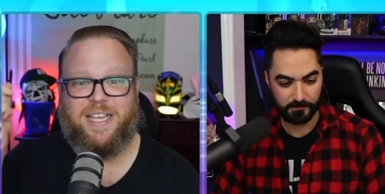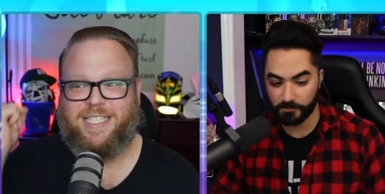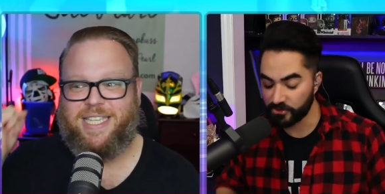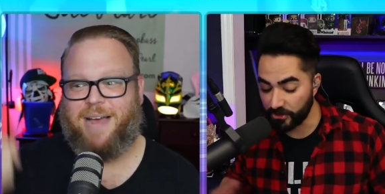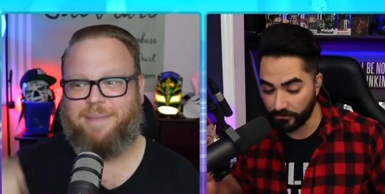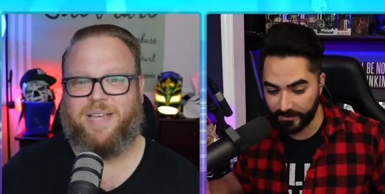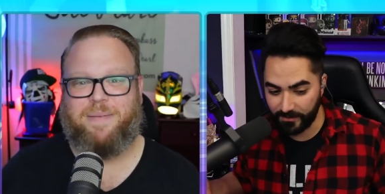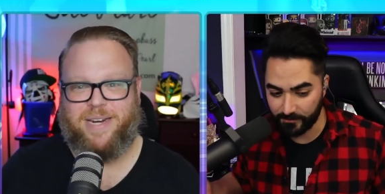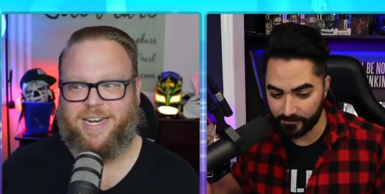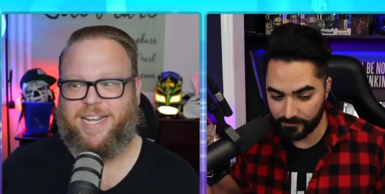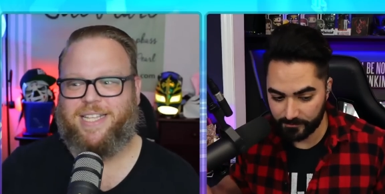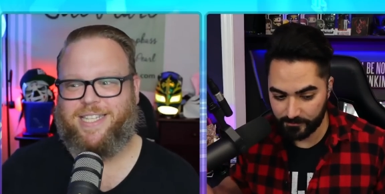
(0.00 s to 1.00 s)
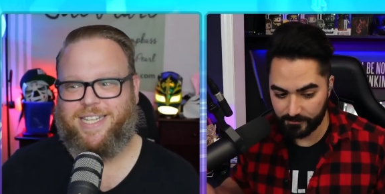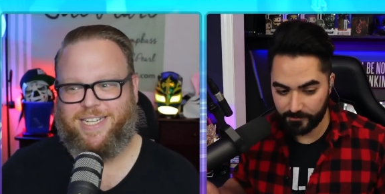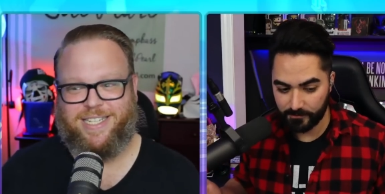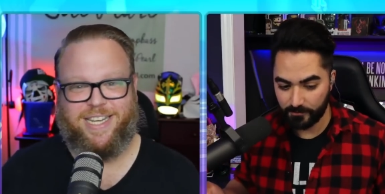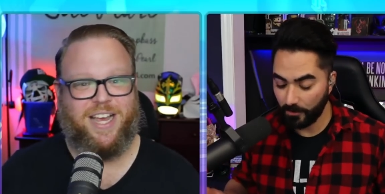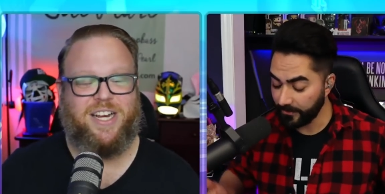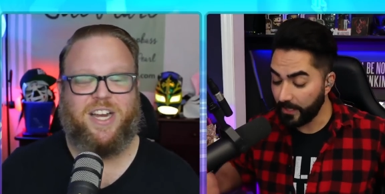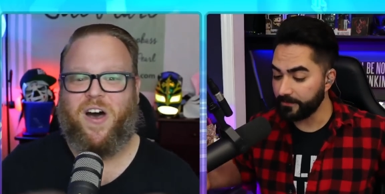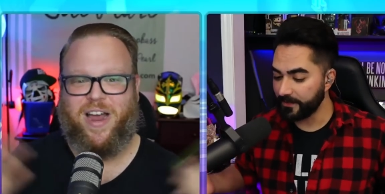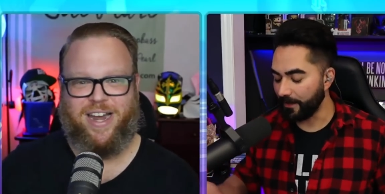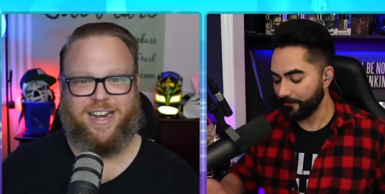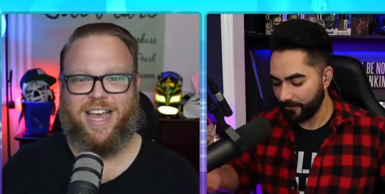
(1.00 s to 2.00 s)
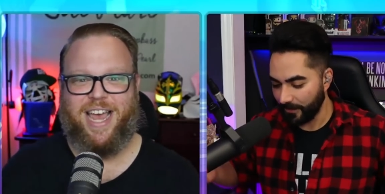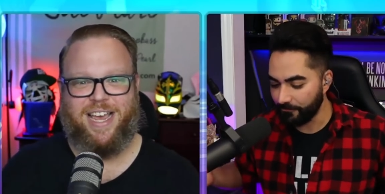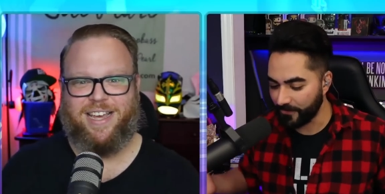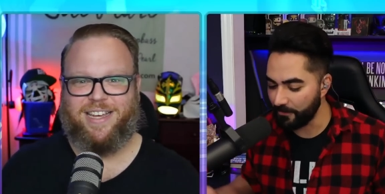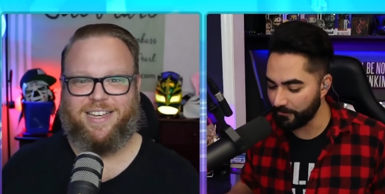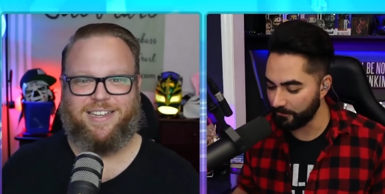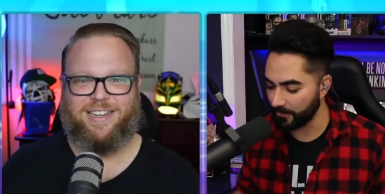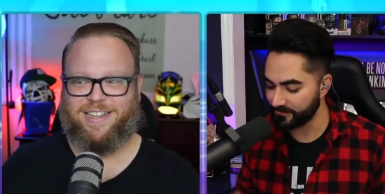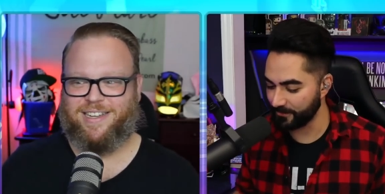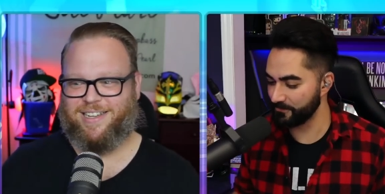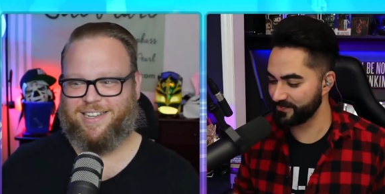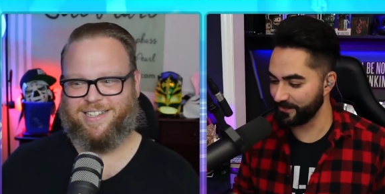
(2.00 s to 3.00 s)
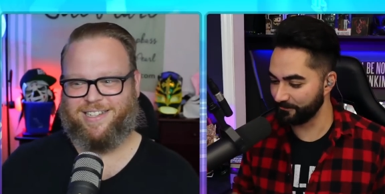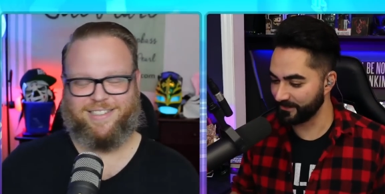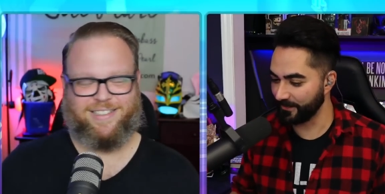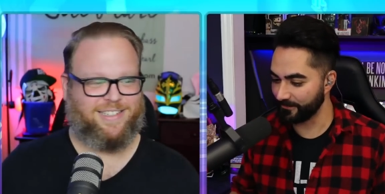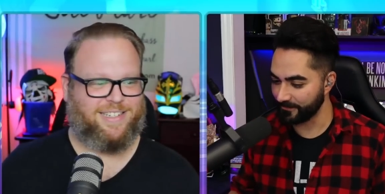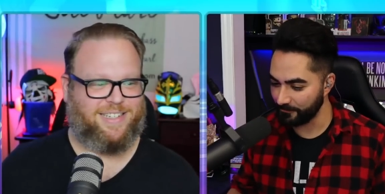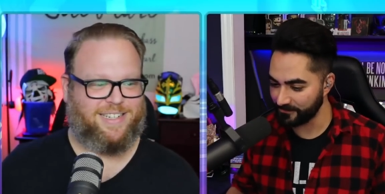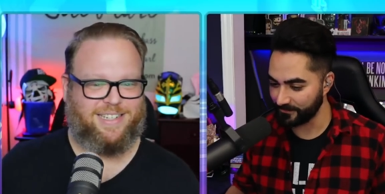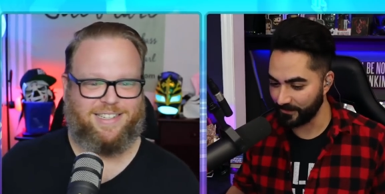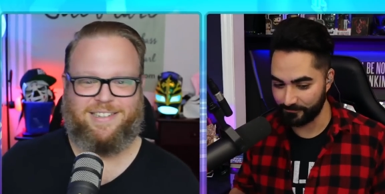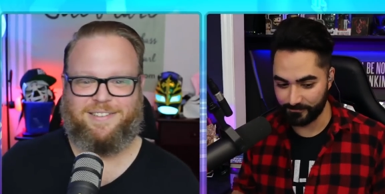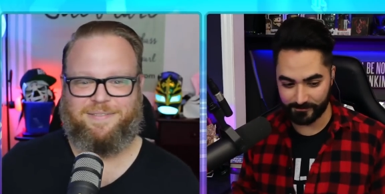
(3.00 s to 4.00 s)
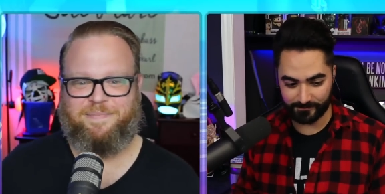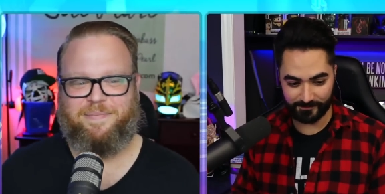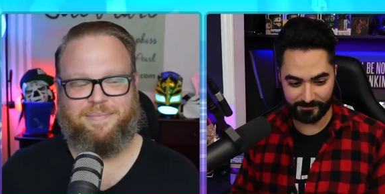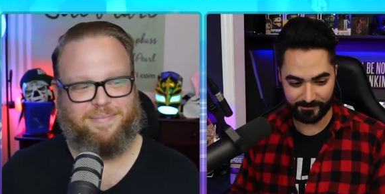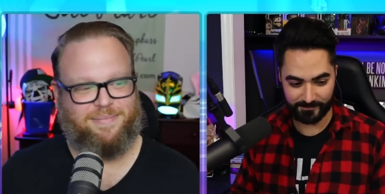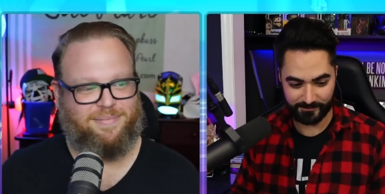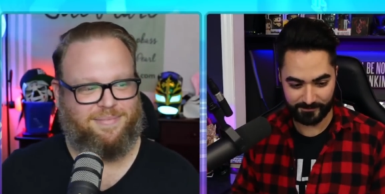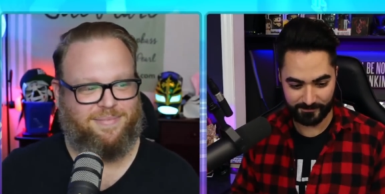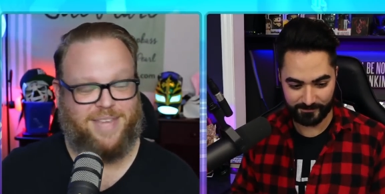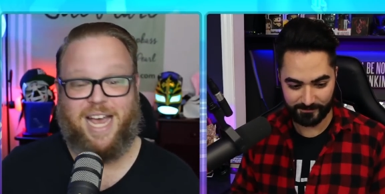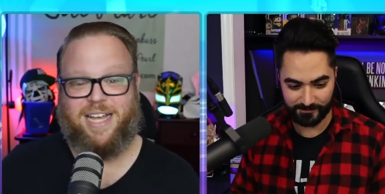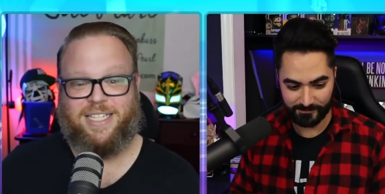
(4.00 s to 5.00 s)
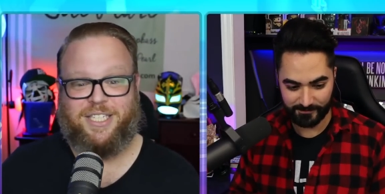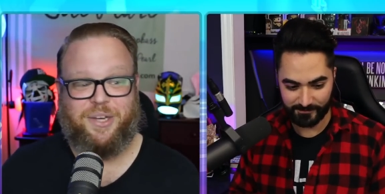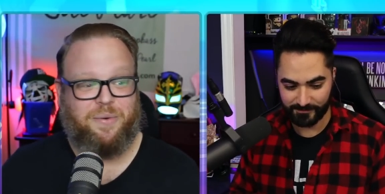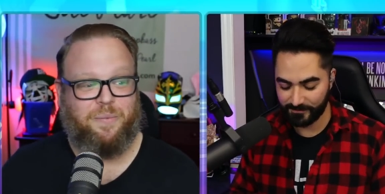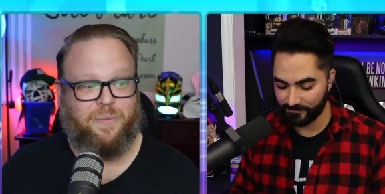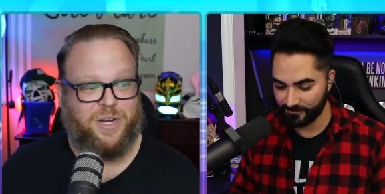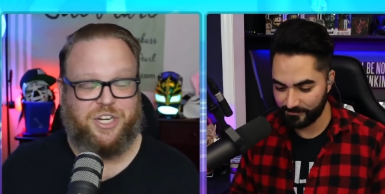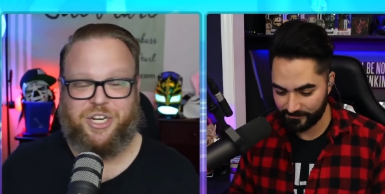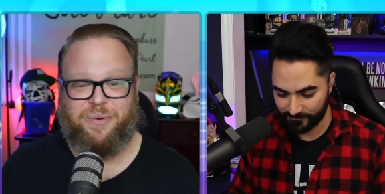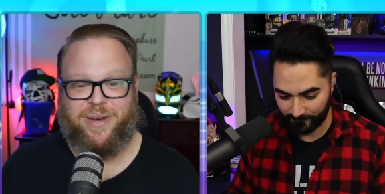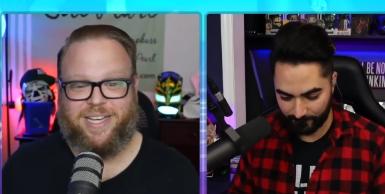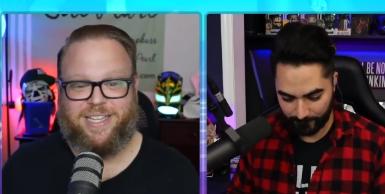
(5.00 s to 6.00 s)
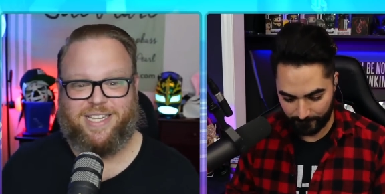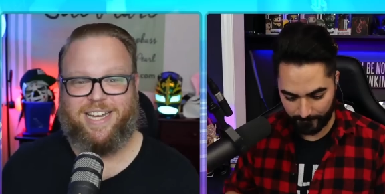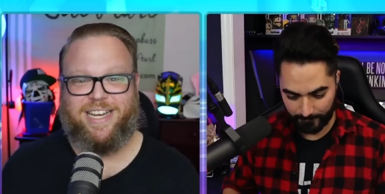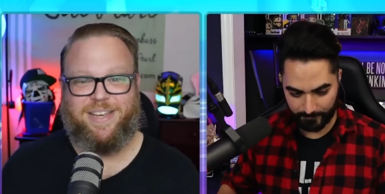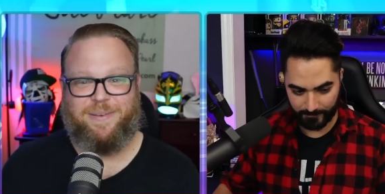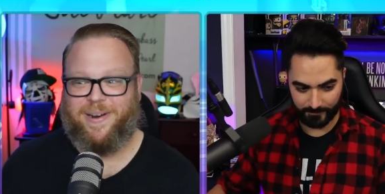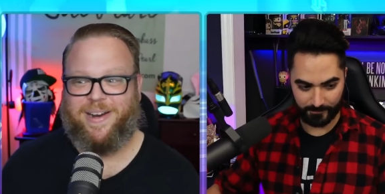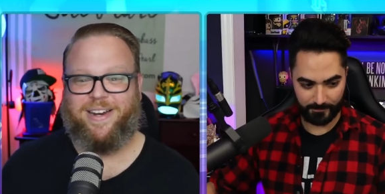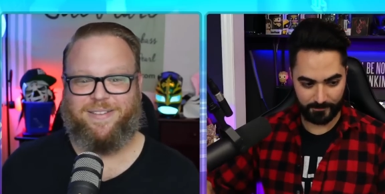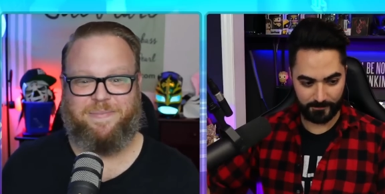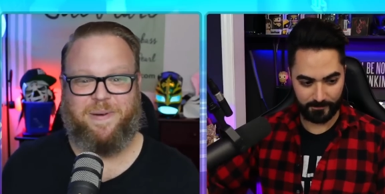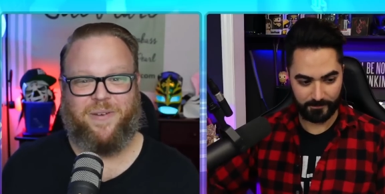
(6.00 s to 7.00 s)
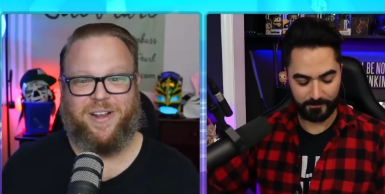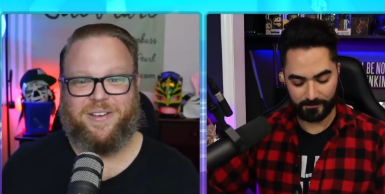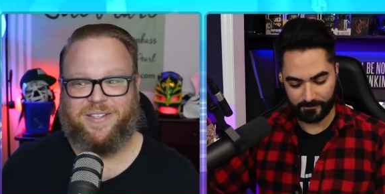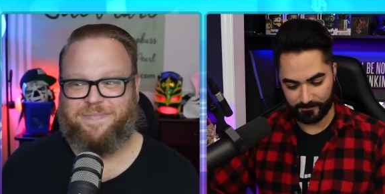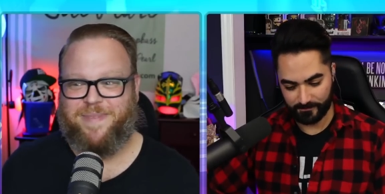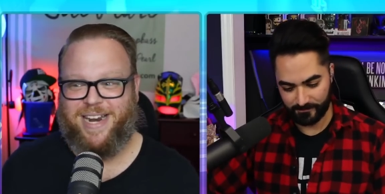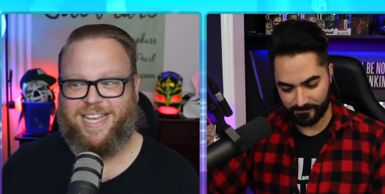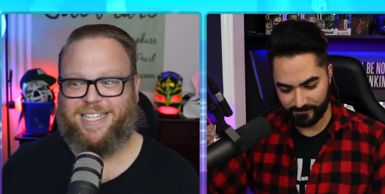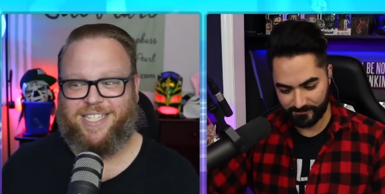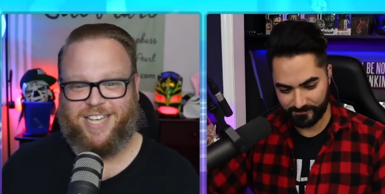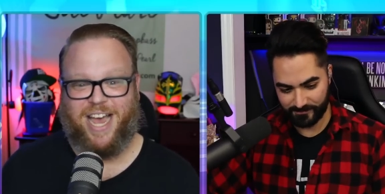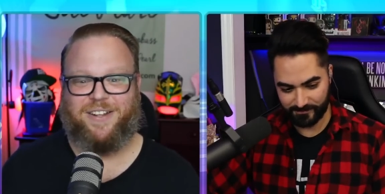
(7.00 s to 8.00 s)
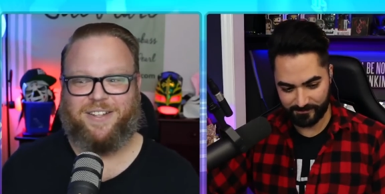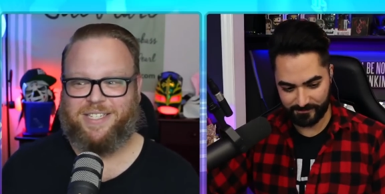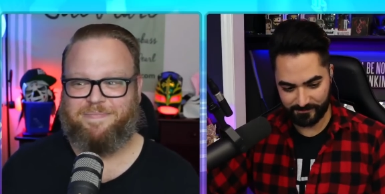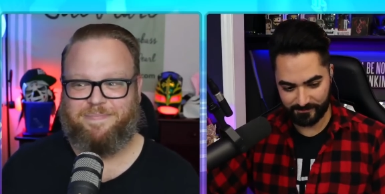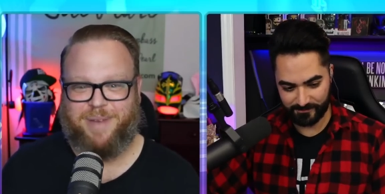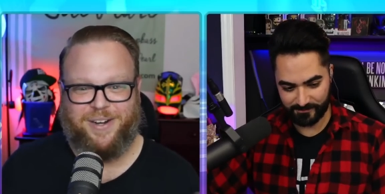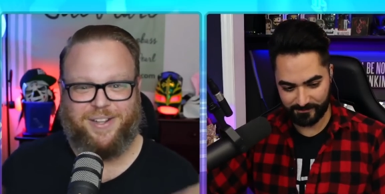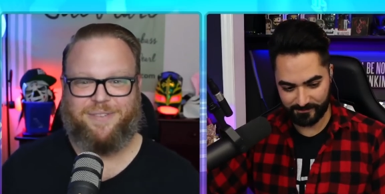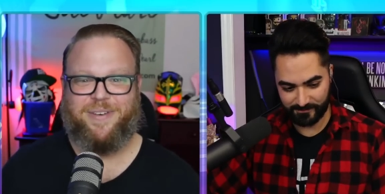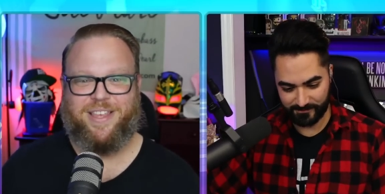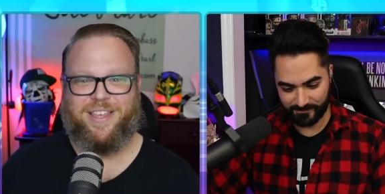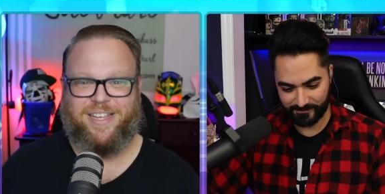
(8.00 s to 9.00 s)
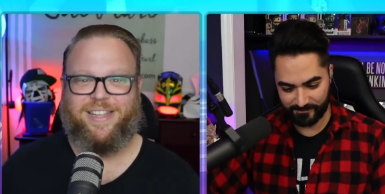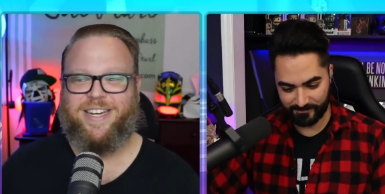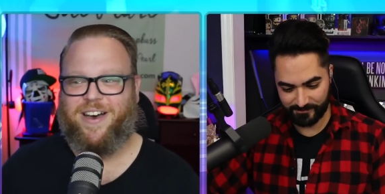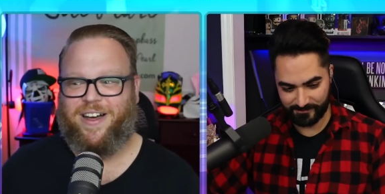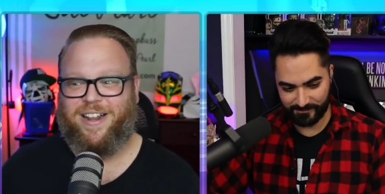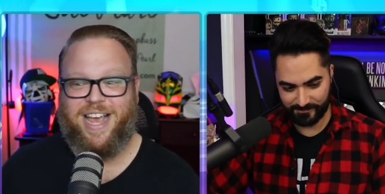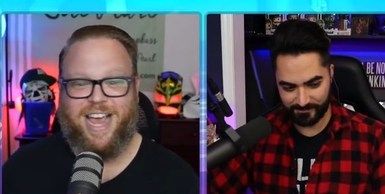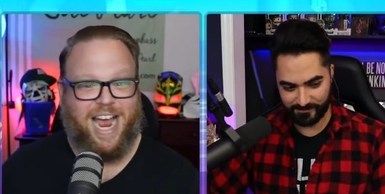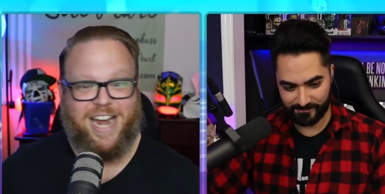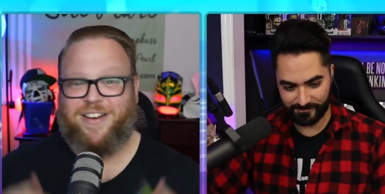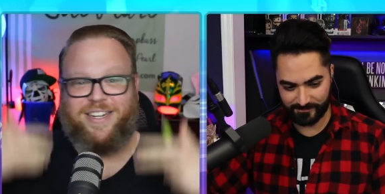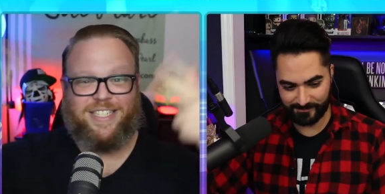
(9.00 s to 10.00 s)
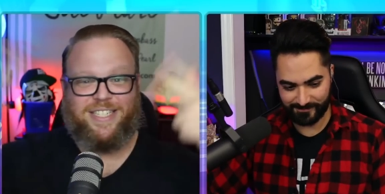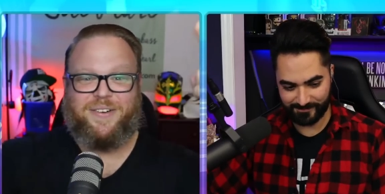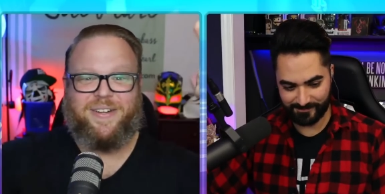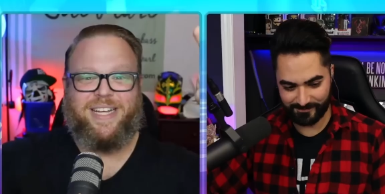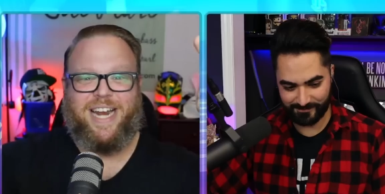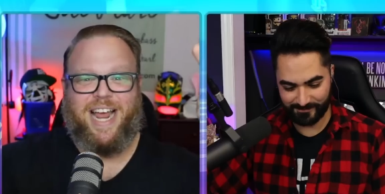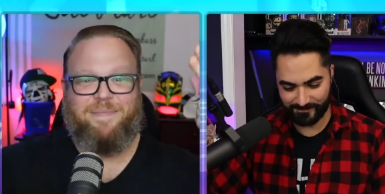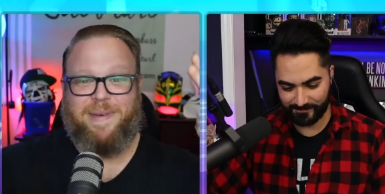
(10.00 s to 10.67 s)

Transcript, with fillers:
Speaker 1: were sold out in an instant. Oh yeah, I, I forgot we were at SummerSlam together. That was a lot of fun.
Speaker 2: Yeah, so what you do is you put it, you put one of those mini titles, bundle it with the Lily doll, and you could have sold it, and